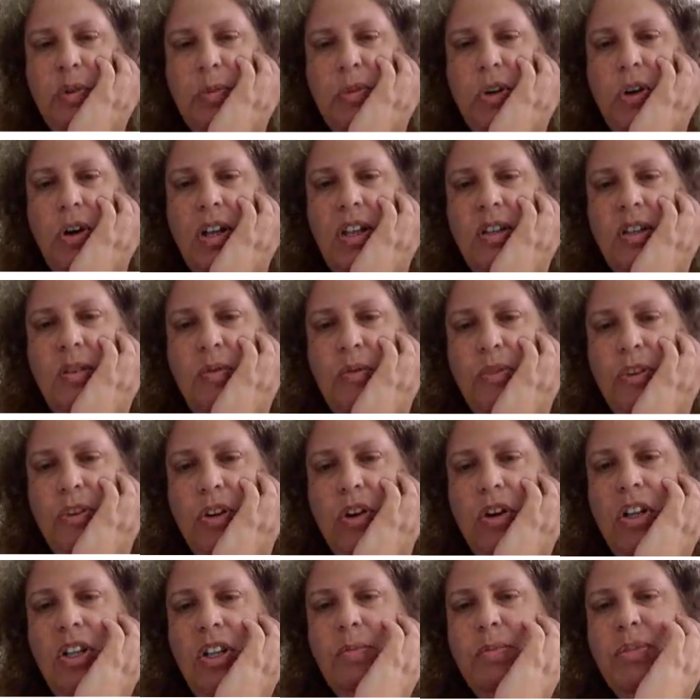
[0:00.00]
And from column,
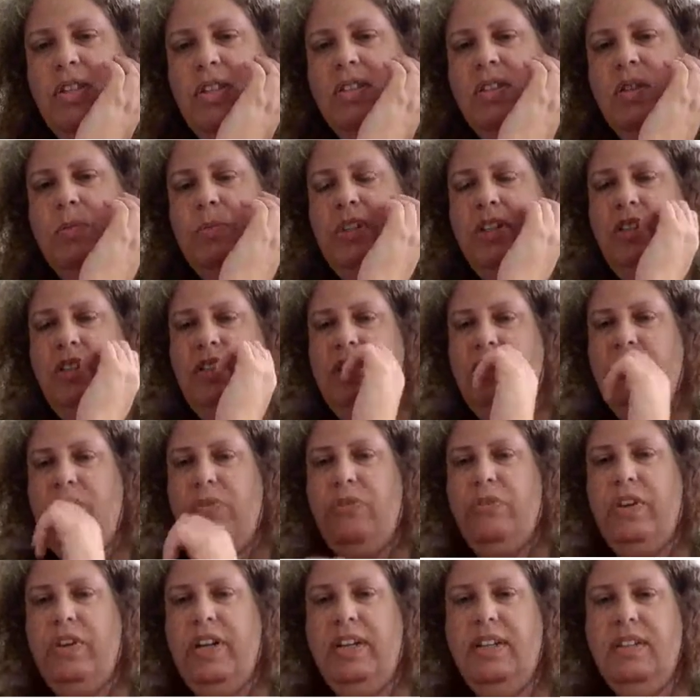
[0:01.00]
for columns, it's a bit
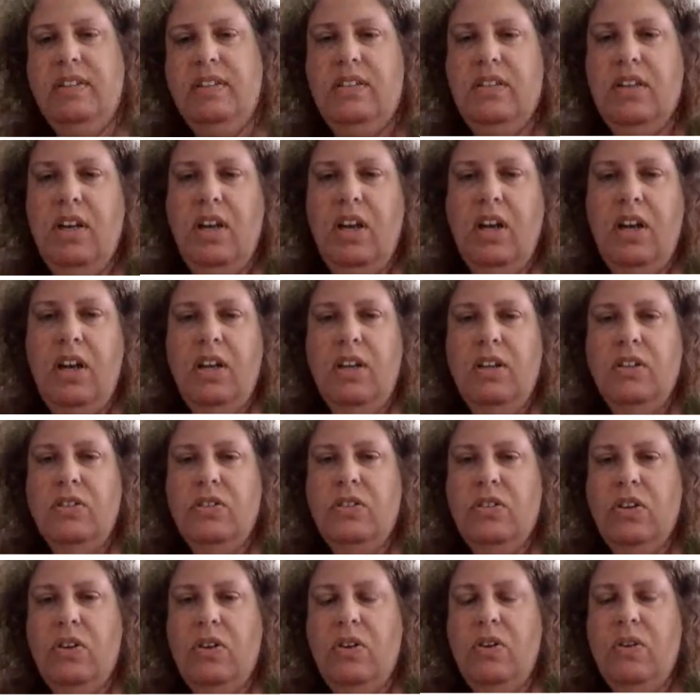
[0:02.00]
different.
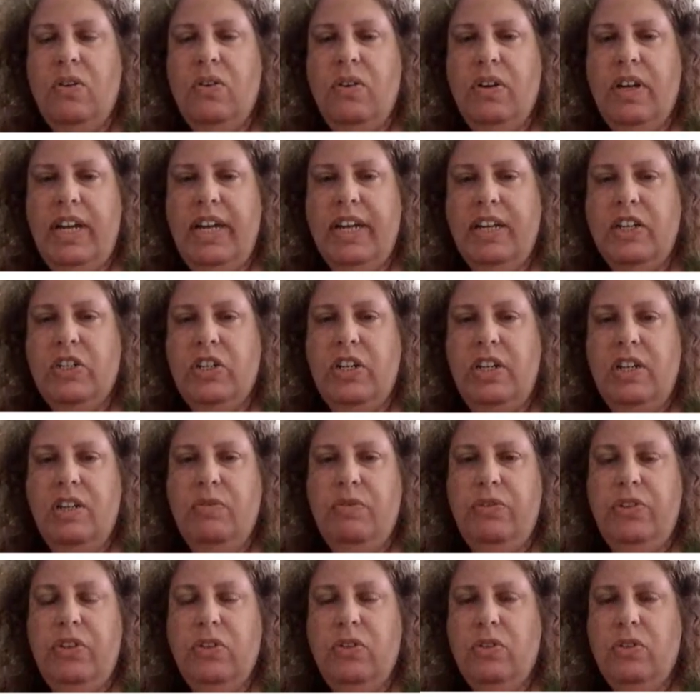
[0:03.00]
So
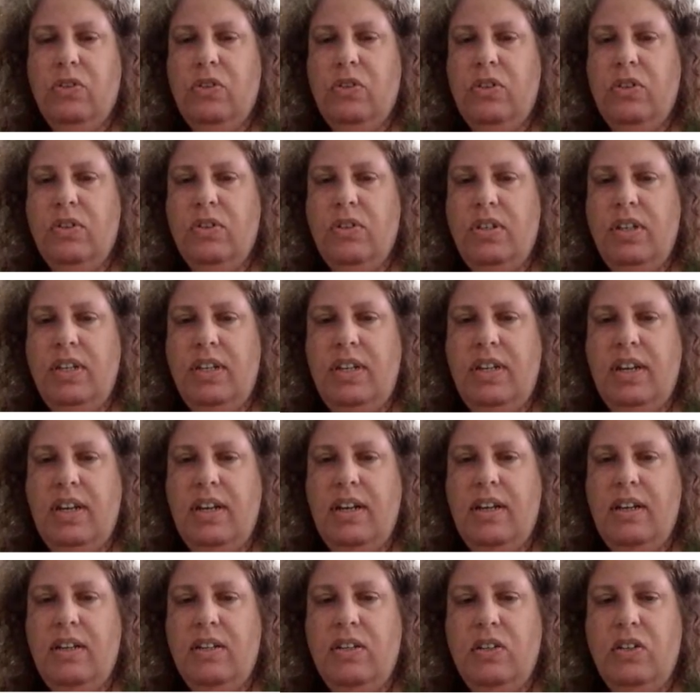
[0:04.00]
actually, if you
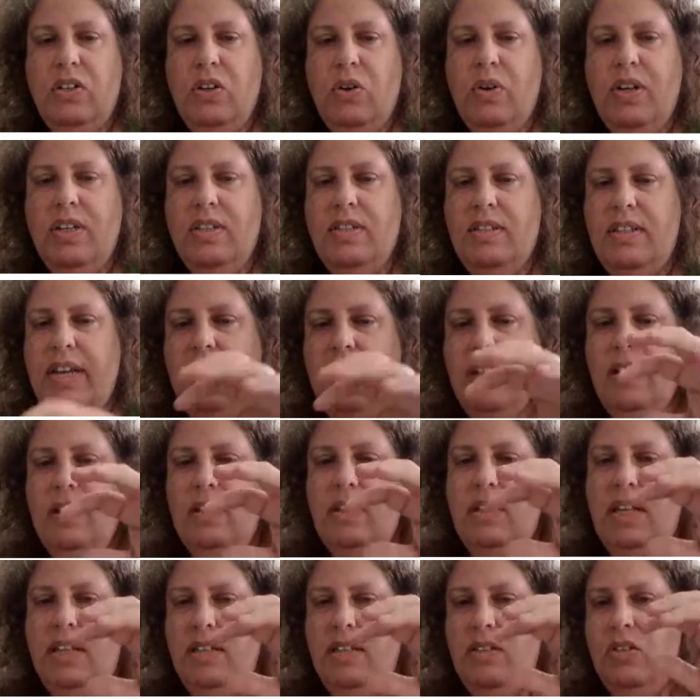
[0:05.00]
consider, you know, a
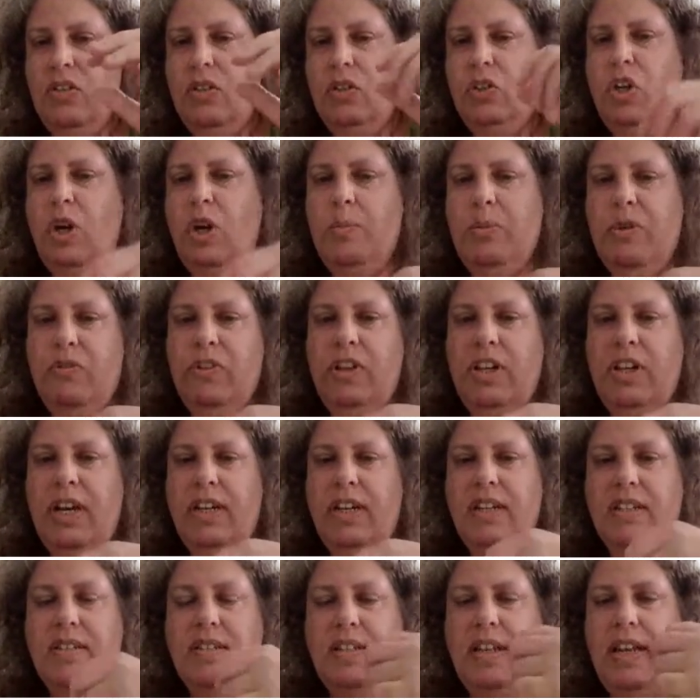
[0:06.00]
cell that is on top of
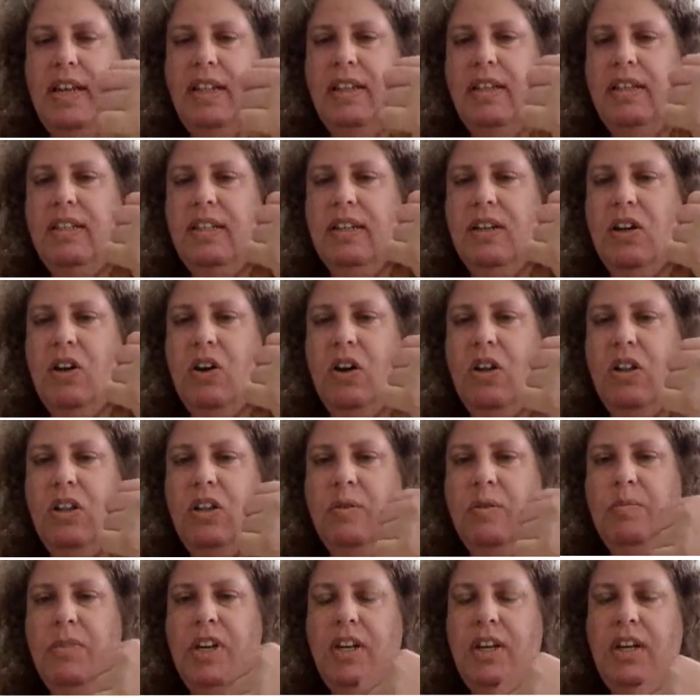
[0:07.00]
another cell in the
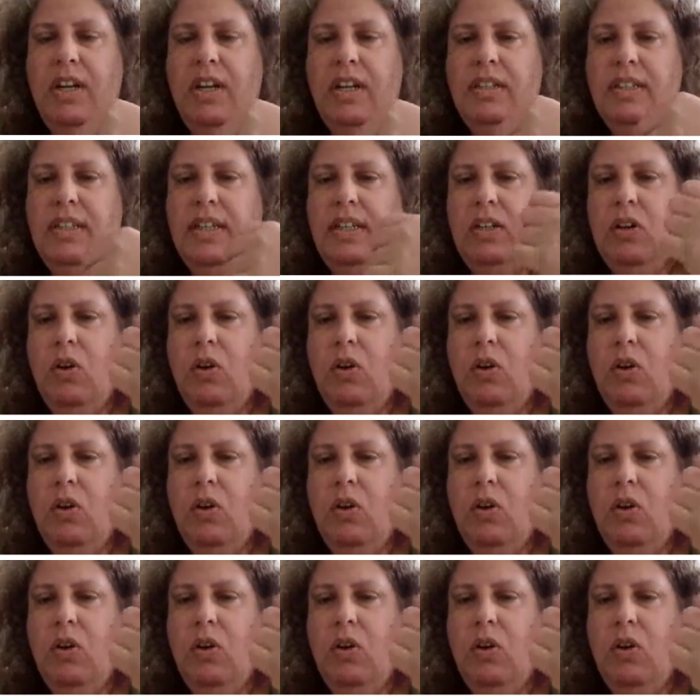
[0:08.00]
column,